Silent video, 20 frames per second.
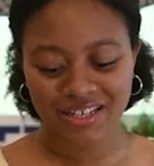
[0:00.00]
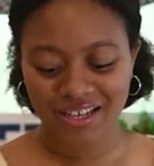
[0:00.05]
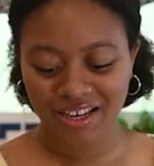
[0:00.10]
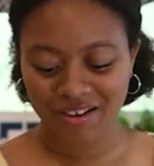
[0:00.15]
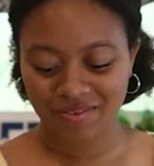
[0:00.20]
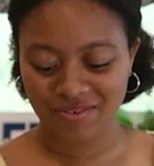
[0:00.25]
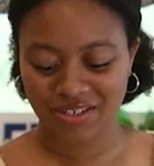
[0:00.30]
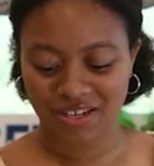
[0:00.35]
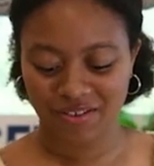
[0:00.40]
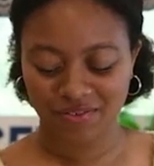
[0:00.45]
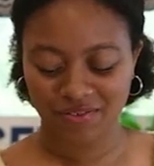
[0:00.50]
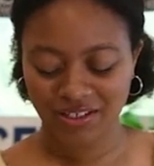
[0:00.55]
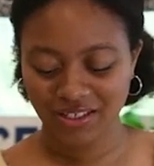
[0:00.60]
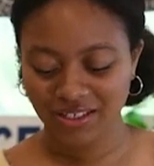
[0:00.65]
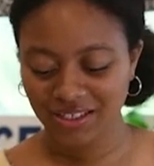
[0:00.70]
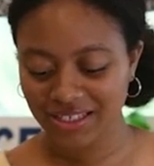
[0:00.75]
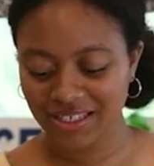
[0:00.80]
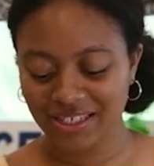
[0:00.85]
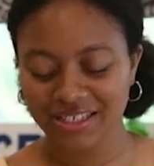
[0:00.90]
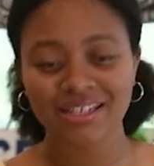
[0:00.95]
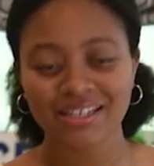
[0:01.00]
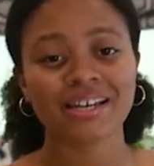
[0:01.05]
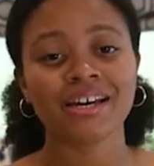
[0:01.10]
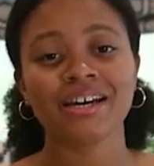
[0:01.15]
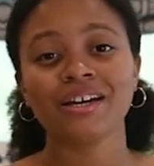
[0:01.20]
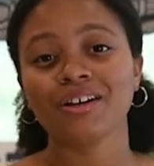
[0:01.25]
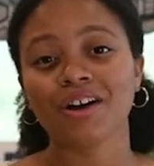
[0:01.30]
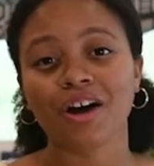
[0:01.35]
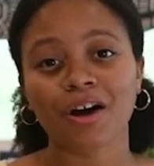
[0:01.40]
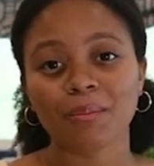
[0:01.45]
I've definitely
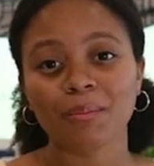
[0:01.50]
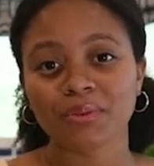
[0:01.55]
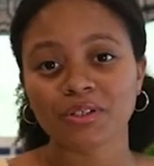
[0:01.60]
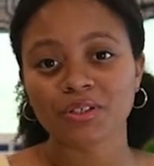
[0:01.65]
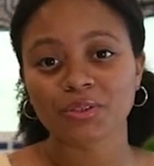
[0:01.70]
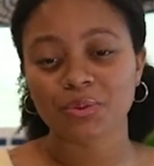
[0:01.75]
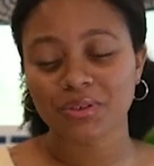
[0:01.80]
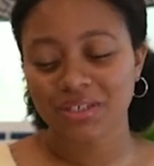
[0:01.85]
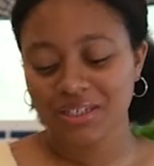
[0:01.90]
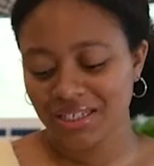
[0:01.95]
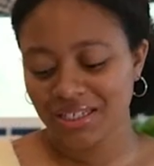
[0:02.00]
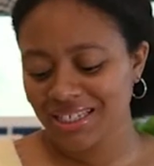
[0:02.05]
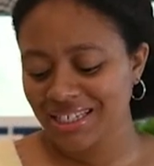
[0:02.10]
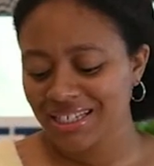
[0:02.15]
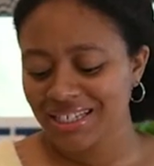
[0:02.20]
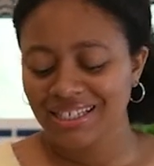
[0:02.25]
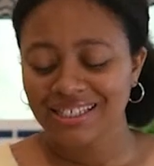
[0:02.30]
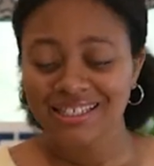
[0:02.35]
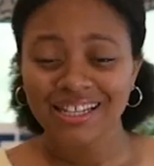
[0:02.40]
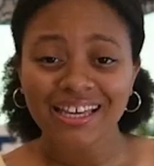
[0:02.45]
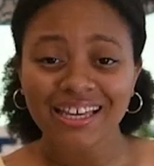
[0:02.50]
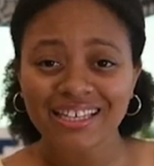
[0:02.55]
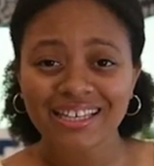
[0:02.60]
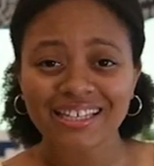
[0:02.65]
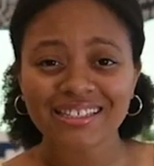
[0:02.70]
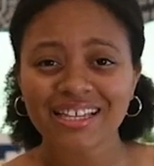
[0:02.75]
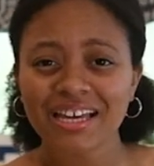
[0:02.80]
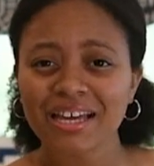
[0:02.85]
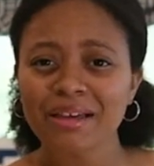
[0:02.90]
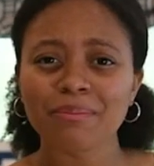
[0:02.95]
gone between liking
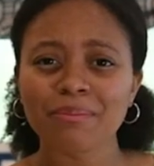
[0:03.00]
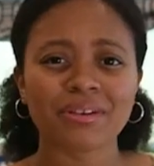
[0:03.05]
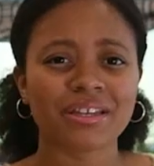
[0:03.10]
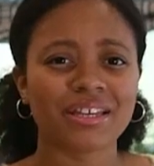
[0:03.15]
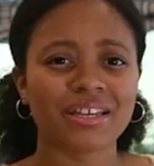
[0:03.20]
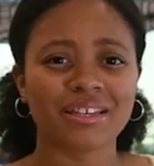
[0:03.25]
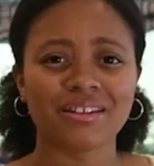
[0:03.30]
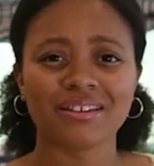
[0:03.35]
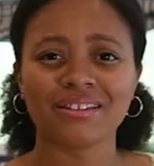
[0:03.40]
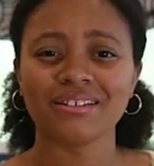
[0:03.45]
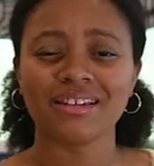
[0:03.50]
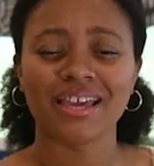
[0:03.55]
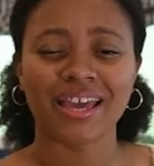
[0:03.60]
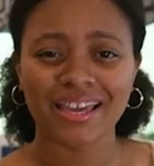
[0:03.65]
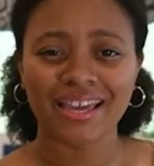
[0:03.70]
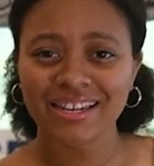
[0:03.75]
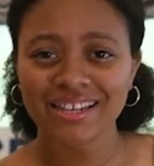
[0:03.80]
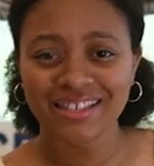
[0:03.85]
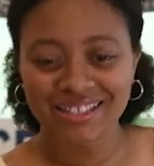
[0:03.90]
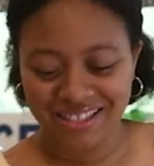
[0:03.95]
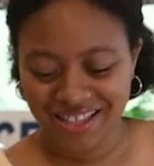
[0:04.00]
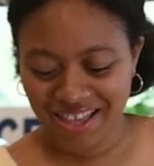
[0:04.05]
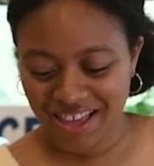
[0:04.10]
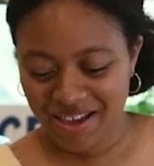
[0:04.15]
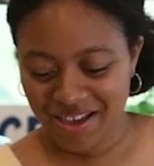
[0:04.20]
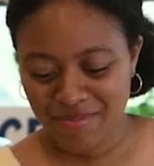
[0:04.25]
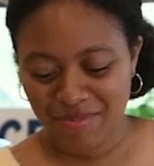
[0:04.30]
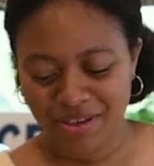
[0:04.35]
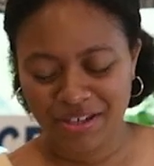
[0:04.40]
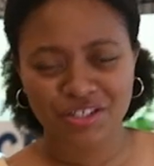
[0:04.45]
them and hating them
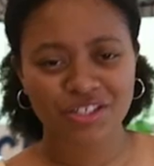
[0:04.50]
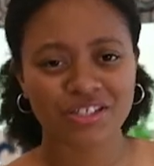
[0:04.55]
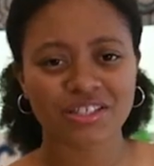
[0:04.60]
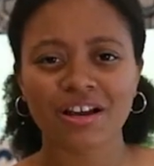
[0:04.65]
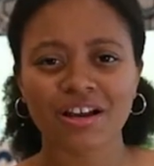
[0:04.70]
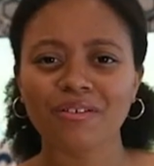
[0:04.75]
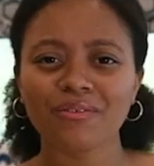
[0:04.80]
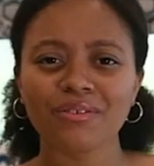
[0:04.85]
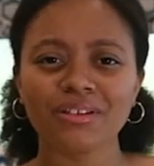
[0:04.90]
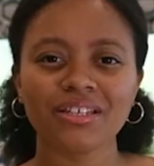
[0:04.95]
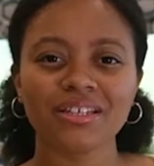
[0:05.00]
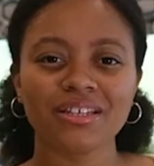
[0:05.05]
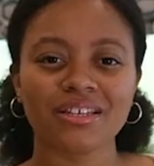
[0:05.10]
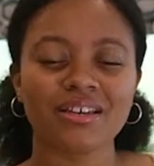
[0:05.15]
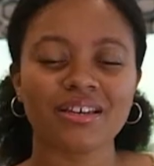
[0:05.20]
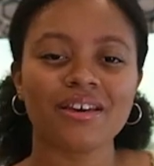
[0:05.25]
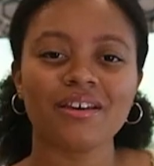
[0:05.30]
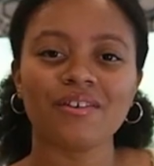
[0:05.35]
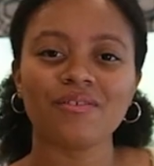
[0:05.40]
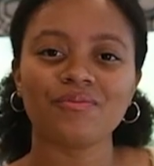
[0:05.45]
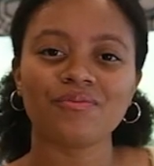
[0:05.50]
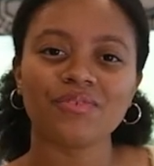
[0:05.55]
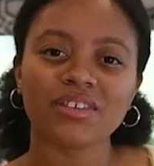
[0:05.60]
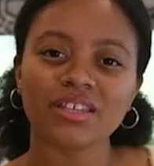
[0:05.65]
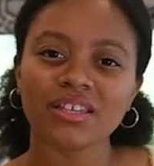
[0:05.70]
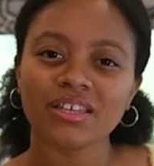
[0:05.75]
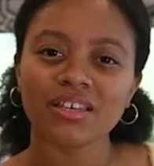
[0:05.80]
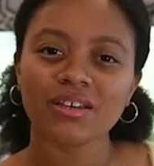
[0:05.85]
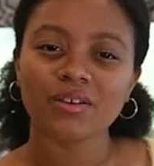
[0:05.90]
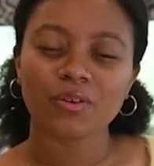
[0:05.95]
and just not really
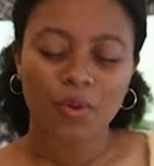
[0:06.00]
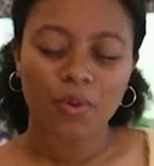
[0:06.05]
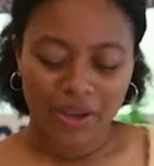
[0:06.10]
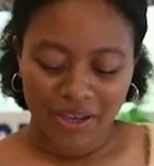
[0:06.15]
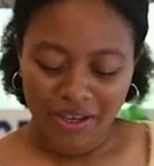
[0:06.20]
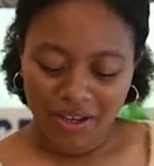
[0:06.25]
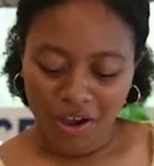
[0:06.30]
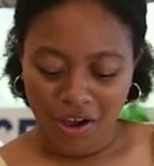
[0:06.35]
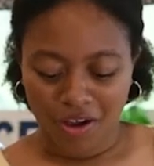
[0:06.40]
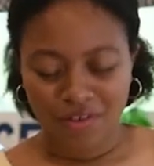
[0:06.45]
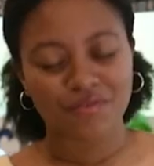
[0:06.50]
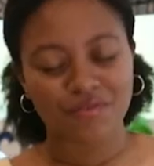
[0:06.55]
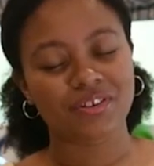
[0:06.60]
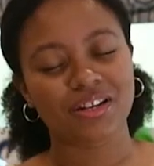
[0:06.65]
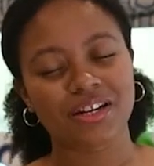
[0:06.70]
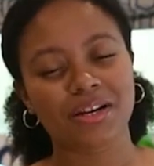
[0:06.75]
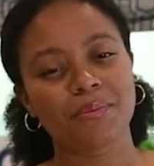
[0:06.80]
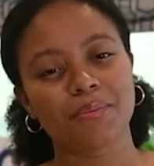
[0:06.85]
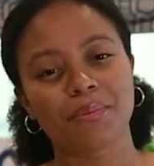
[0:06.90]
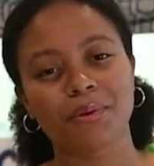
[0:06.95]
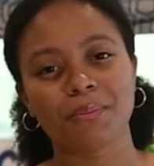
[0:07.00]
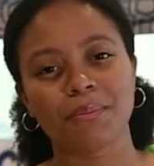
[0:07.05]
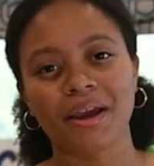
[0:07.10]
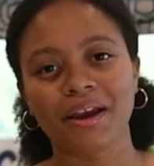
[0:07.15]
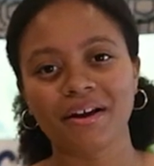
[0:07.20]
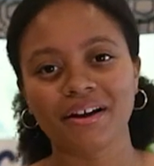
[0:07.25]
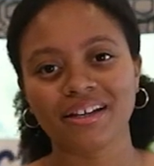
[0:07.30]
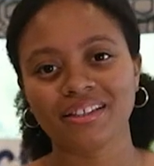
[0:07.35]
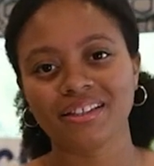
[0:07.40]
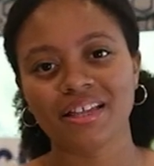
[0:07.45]
feeling quite confident in
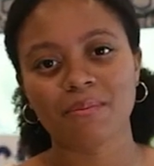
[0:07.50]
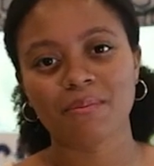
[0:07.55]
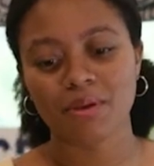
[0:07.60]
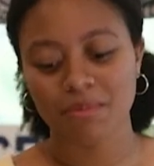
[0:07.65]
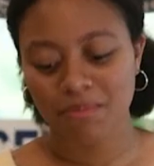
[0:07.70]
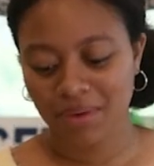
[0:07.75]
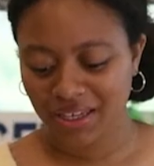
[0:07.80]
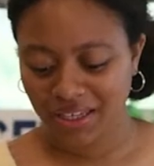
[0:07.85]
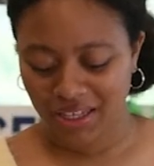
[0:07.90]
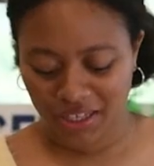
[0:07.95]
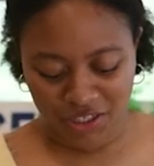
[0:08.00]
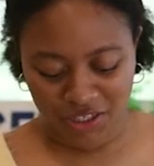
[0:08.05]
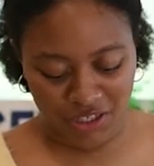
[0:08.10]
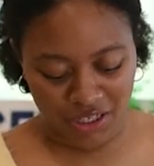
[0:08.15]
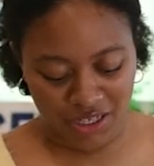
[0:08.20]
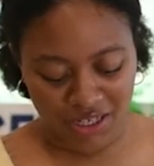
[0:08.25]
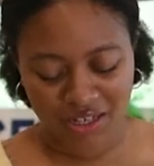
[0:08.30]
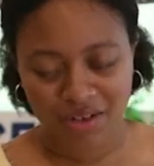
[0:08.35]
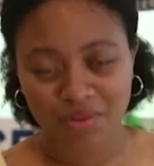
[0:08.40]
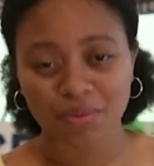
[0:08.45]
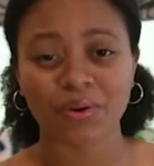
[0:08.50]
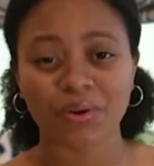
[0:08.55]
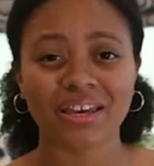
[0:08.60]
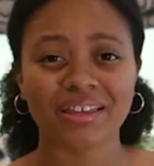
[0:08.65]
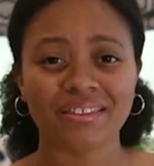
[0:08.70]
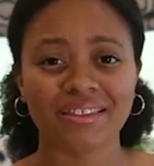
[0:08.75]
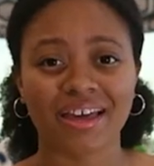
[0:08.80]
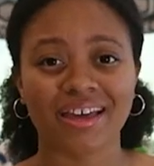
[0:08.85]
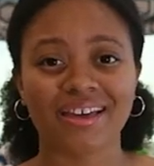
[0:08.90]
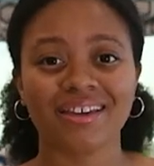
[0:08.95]
preparing them in my kitchen in a way
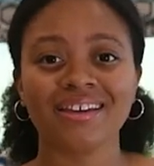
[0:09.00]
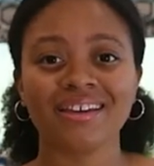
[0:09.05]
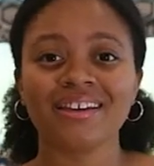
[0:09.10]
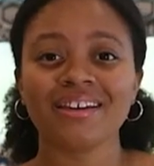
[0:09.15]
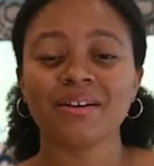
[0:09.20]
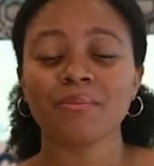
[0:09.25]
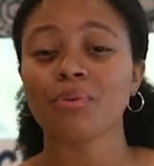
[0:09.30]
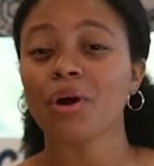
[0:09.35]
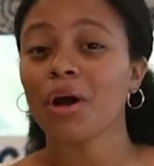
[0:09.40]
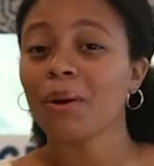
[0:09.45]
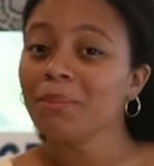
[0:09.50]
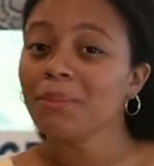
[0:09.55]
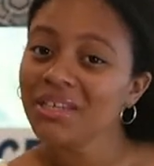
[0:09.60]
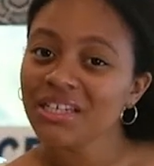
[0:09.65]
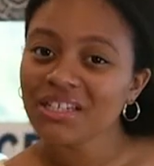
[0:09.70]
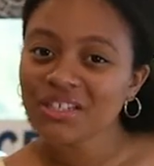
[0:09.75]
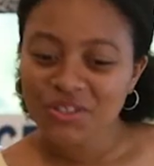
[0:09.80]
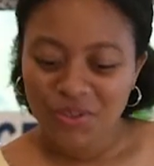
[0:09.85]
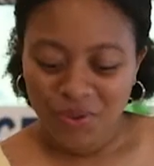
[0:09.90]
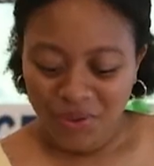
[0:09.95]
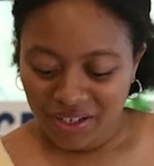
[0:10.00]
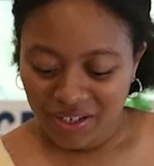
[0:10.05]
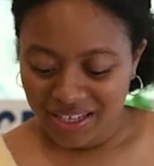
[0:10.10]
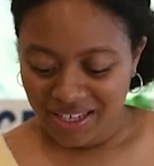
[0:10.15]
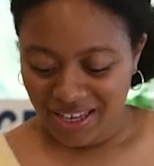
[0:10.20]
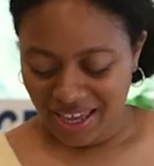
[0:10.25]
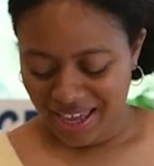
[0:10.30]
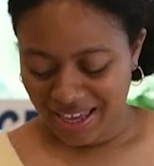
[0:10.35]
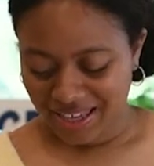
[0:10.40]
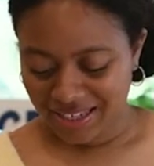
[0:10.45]
that brought me joy
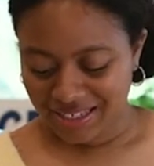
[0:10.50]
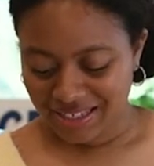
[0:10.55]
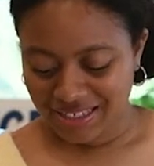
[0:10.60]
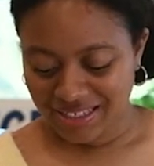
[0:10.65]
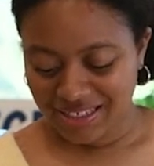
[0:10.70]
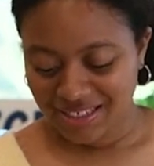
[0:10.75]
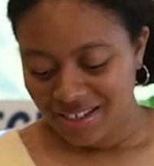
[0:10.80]
and